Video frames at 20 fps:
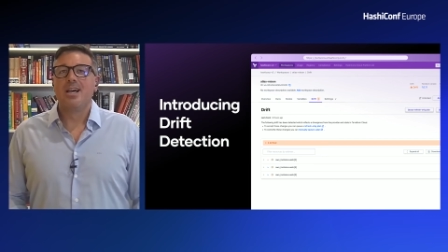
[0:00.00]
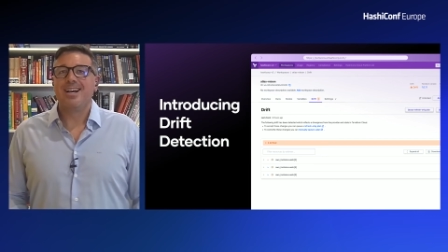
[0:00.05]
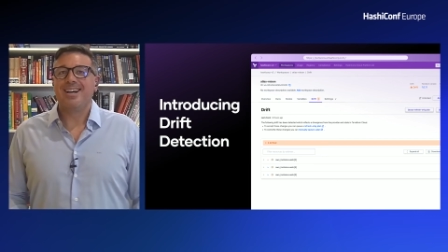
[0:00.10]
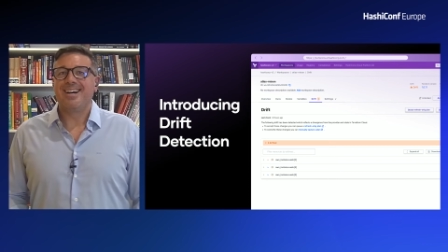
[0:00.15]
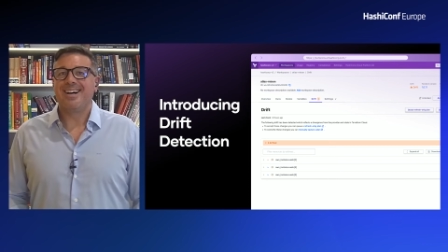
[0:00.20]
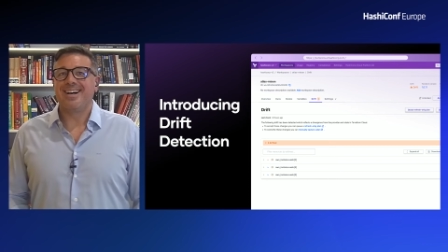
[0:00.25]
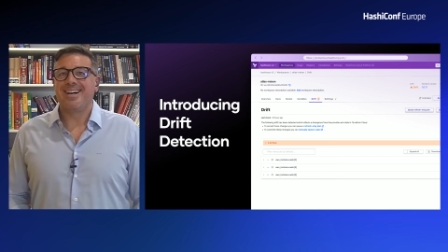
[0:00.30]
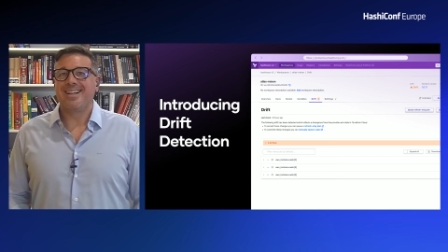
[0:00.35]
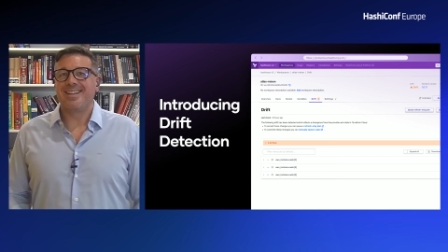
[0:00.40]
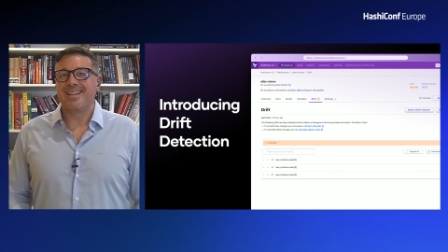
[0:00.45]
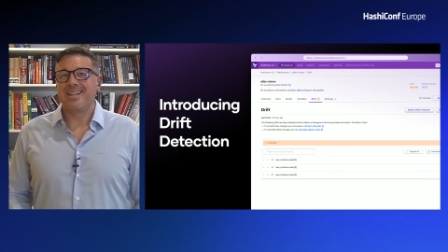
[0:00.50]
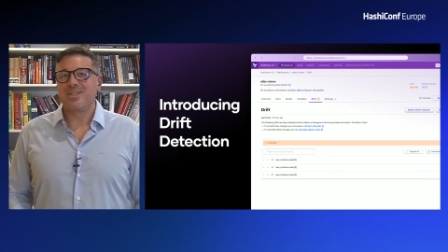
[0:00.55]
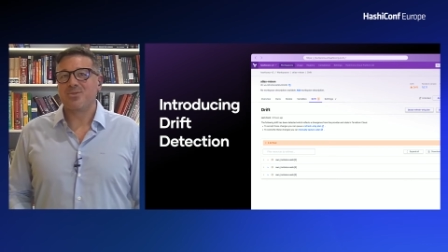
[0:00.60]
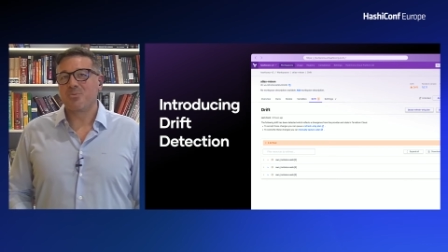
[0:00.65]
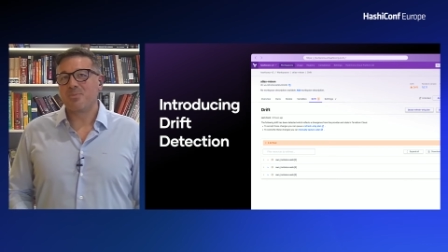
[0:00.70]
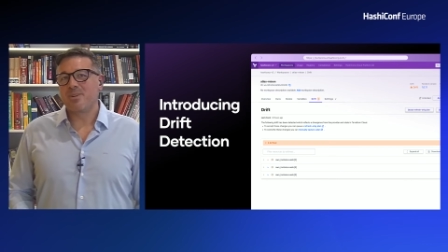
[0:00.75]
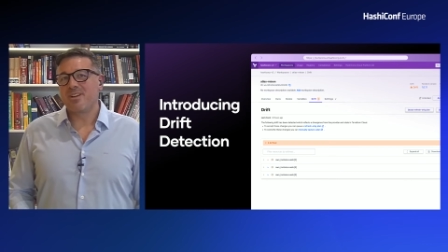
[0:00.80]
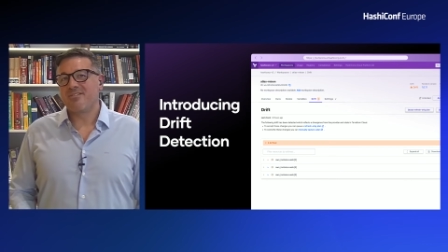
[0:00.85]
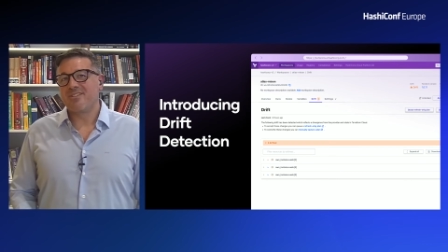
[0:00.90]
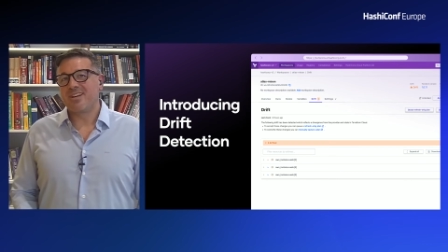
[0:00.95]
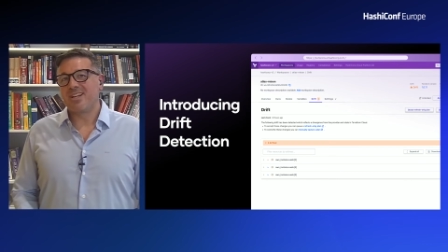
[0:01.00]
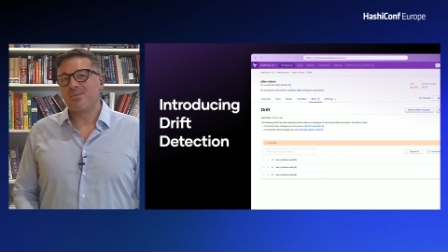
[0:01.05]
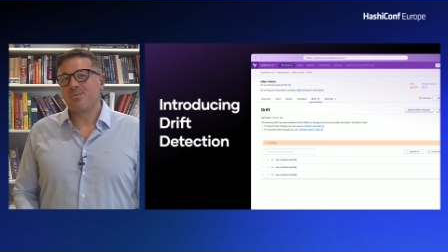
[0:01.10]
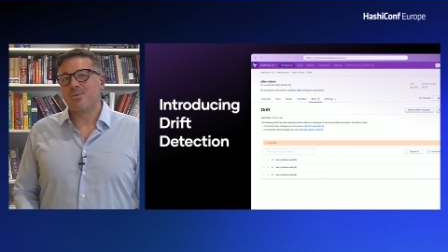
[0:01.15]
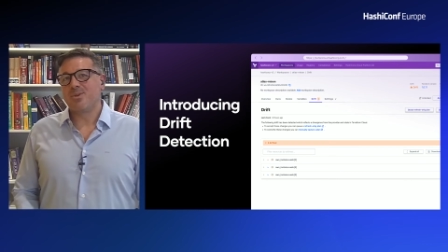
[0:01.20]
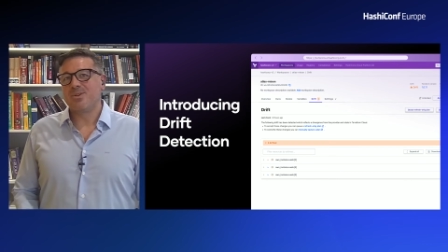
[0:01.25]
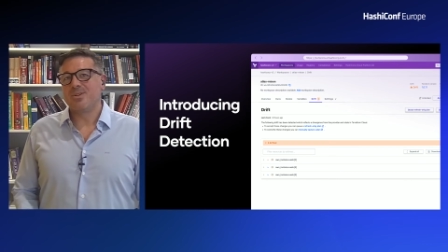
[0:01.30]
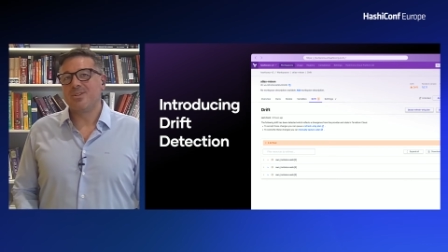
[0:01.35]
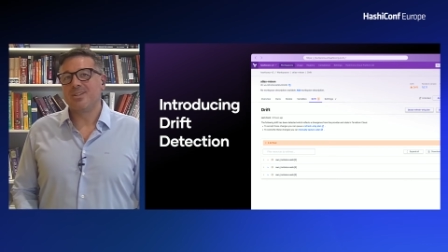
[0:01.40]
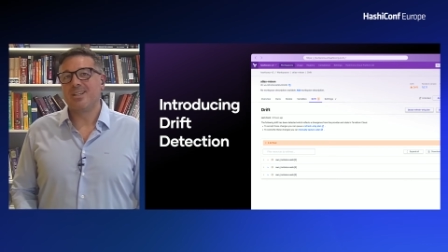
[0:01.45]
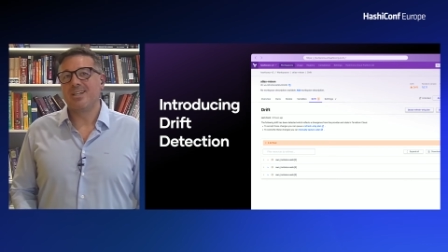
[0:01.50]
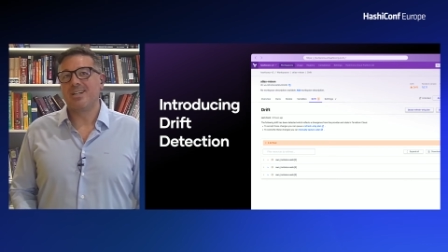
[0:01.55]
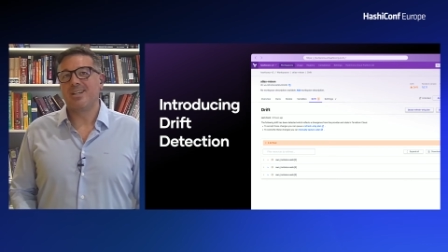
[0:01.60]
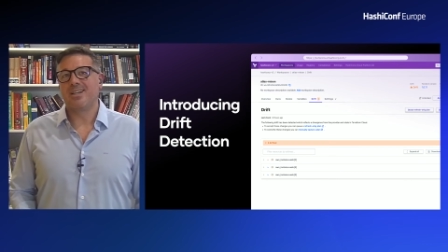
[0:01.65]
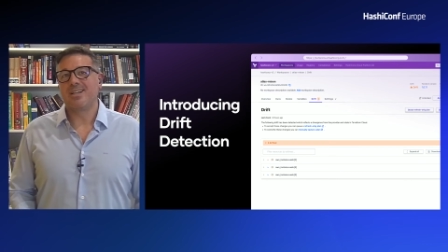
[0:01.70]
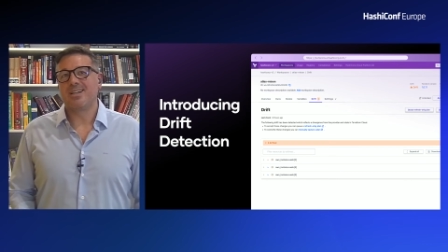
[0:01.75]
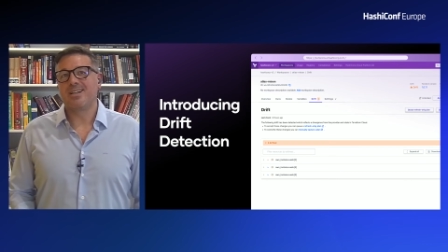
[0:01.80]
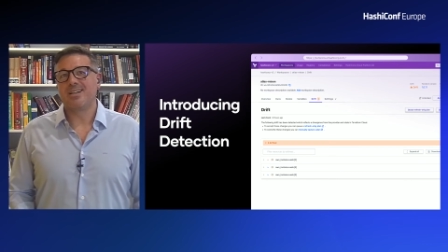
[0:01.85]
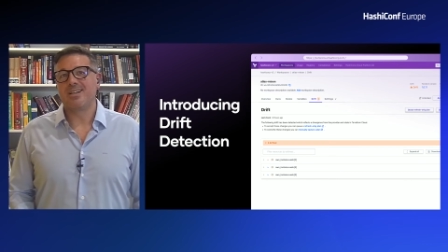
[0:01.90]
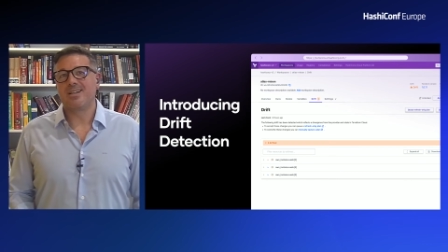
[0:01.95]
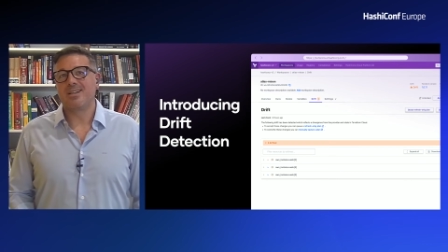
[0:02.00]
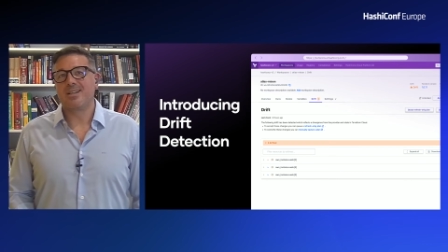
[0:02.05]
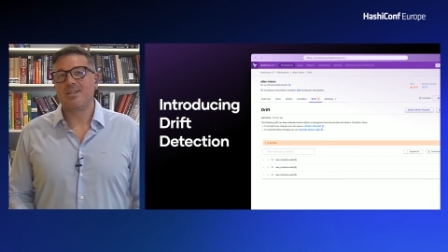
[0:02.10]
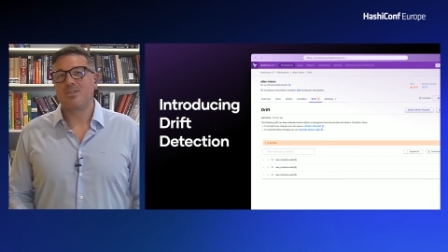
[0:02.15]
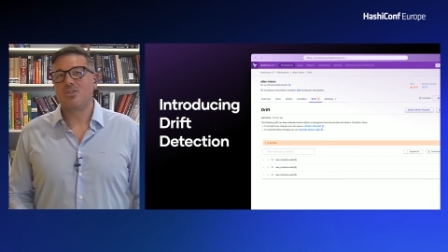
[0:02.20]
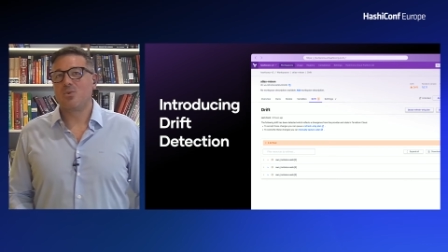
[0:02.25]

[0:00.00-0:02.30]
Uh, this will be available uh,